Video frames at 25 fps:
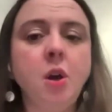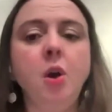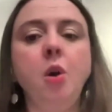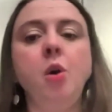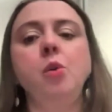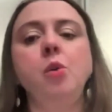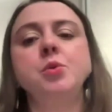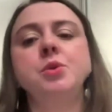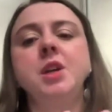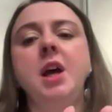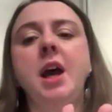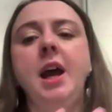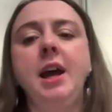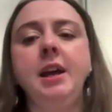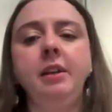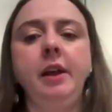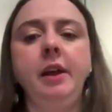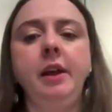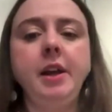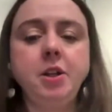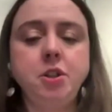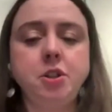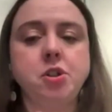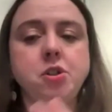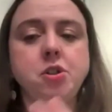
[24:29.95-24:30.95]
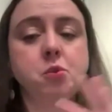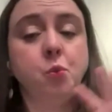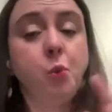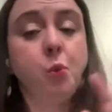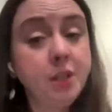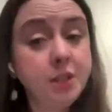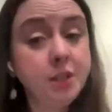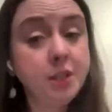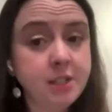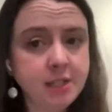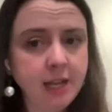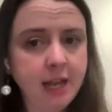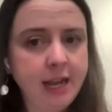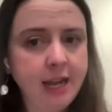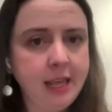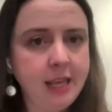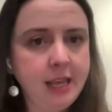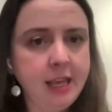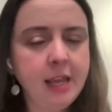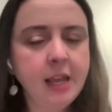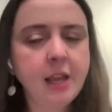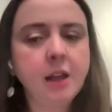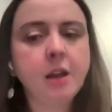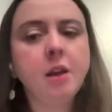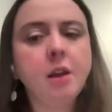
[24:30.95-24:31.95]
So to highlight just one
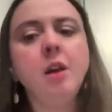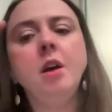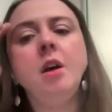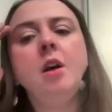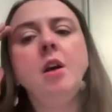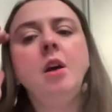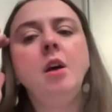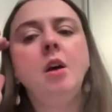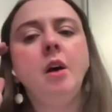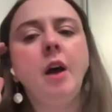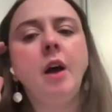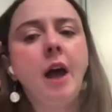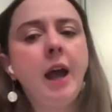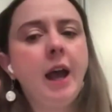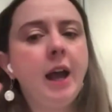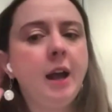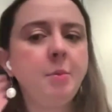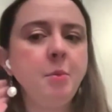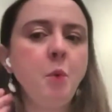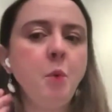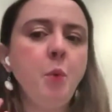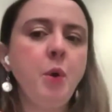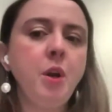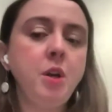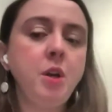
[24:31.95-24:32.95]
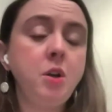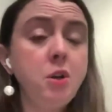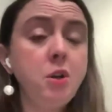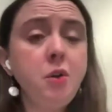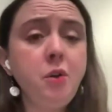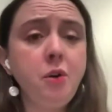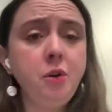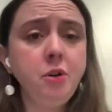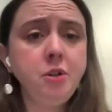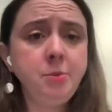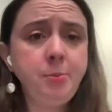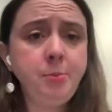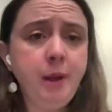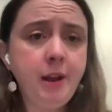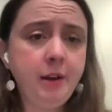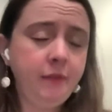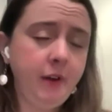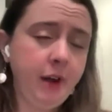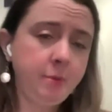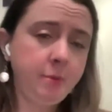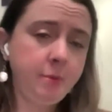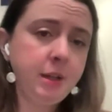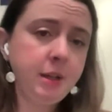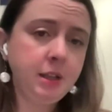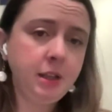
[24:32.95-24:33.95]
study, when New York's
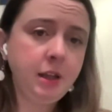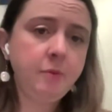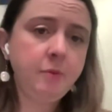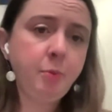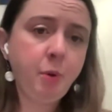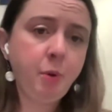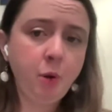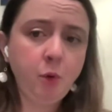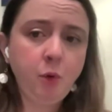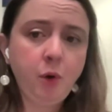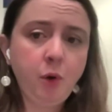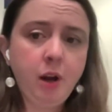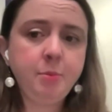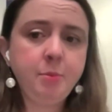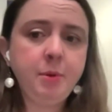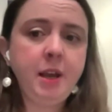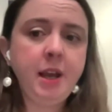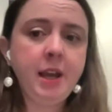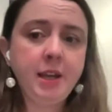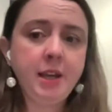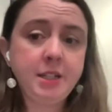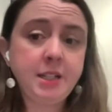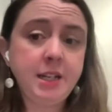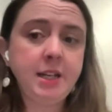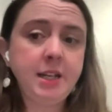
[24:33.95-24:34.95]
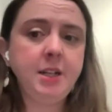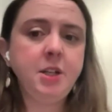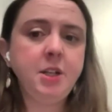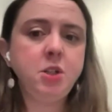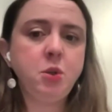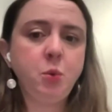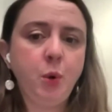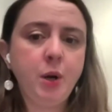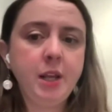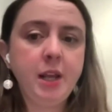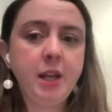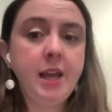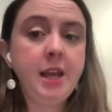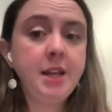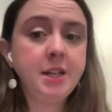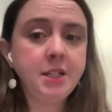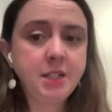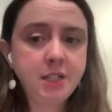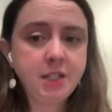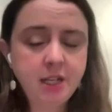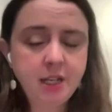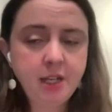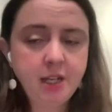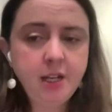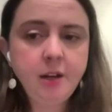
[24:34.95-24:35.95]
paid family leave program kicked in
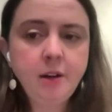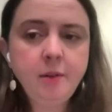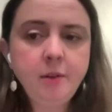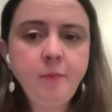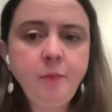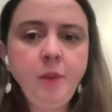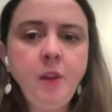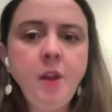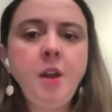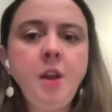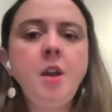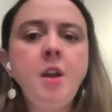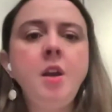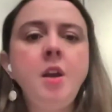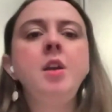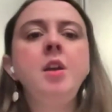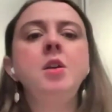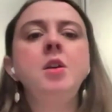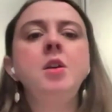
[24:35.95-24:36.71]
2018,